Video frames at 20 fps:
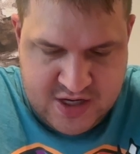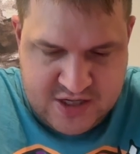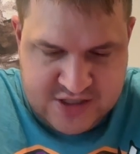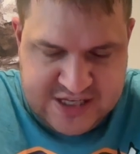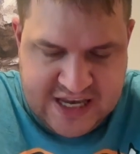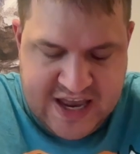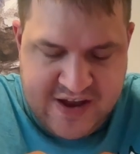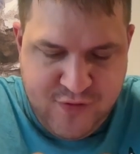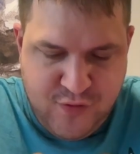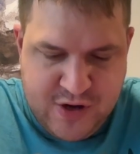
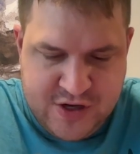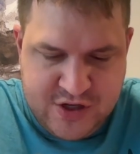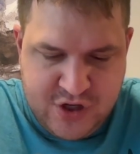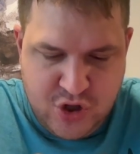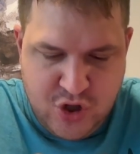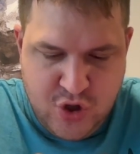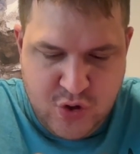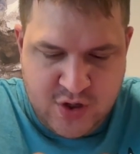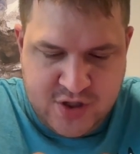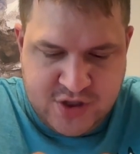Save went to
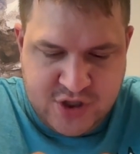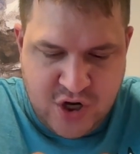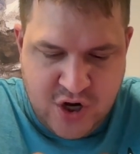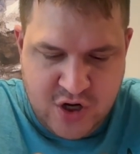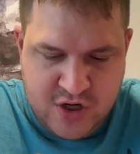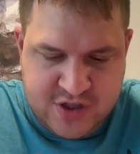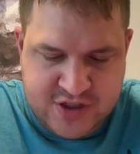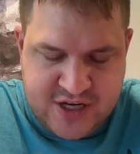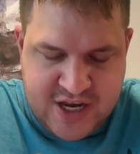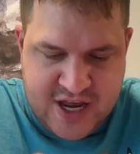Lucas
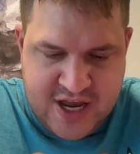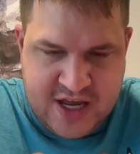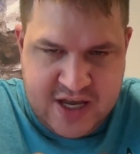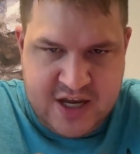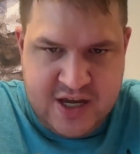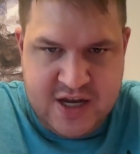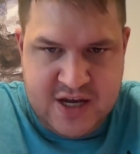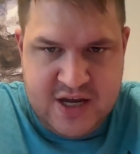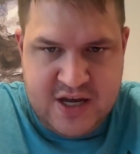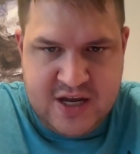
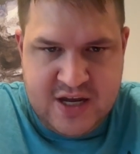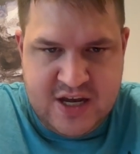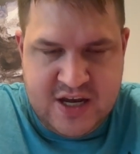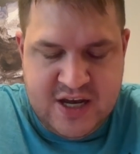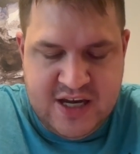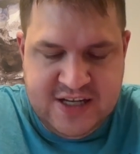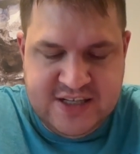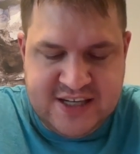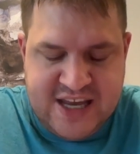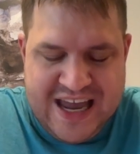Irksay,
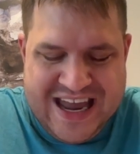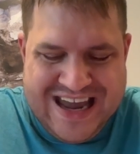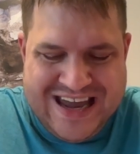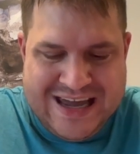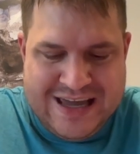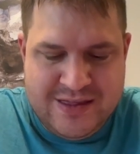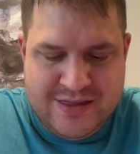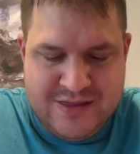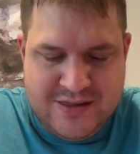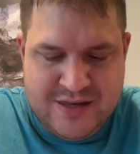his
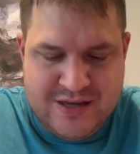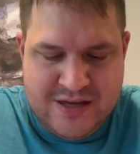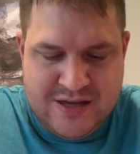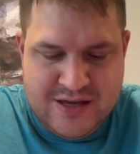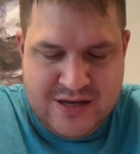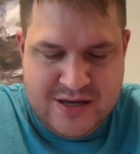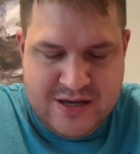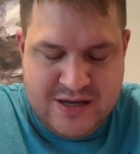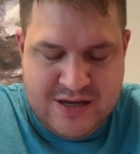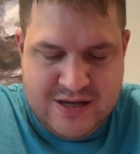eighth,
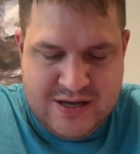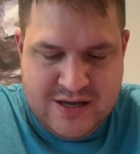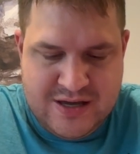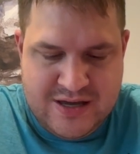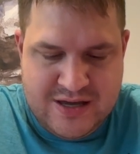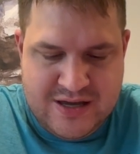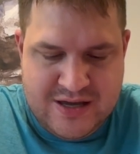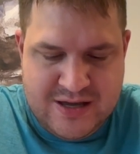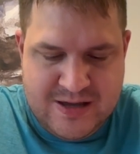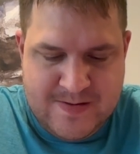
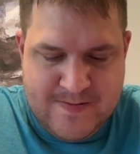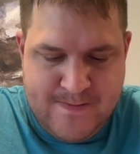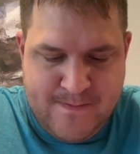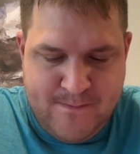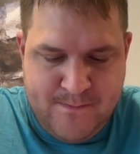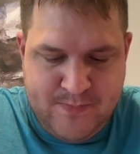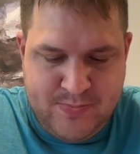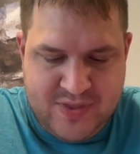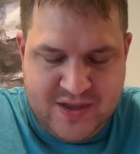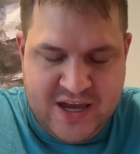
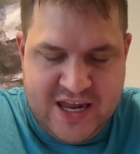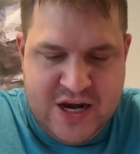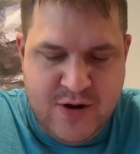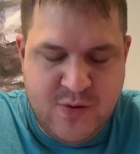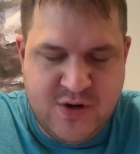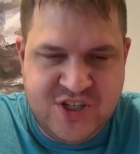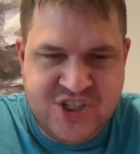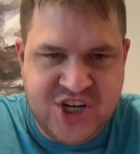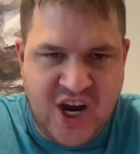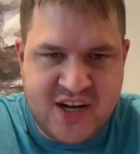and he
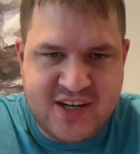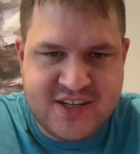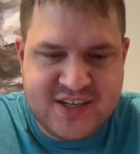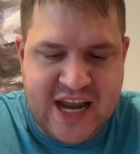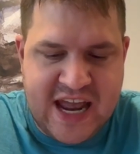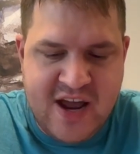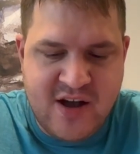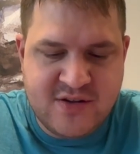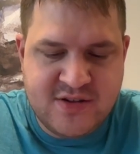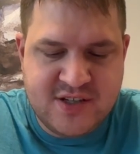was shut
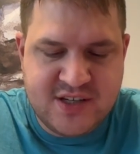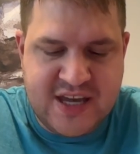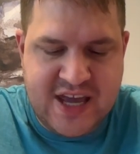down